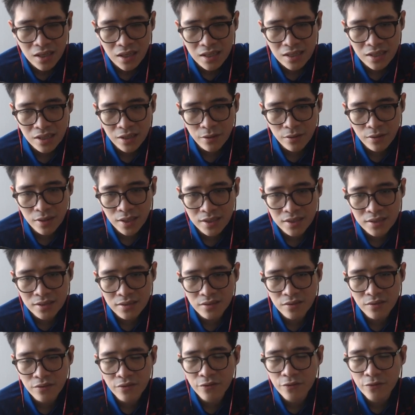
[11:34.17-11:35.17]
you need
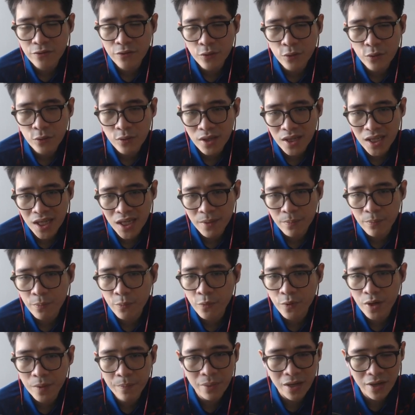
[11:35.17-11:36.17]
to fully
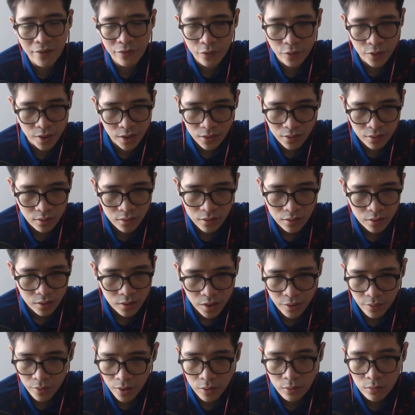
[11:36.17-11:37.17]
prepare for it,
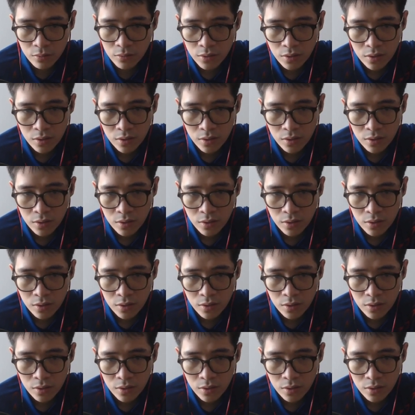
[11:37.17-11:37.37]
you know?